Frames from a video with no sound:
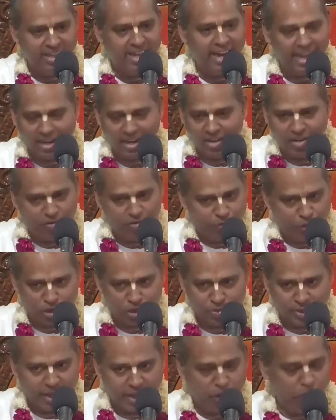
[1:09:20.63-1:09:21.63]
And of
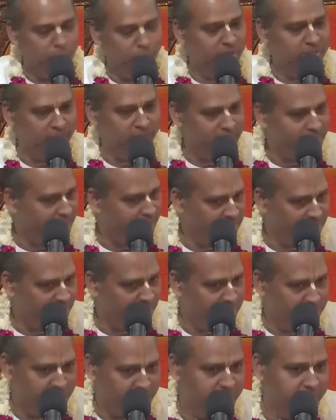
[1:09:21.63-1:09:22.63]
course, we can always discuss
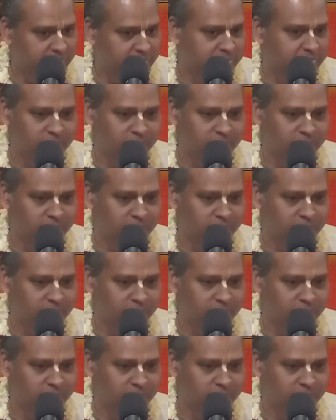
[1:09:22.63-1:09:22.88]
with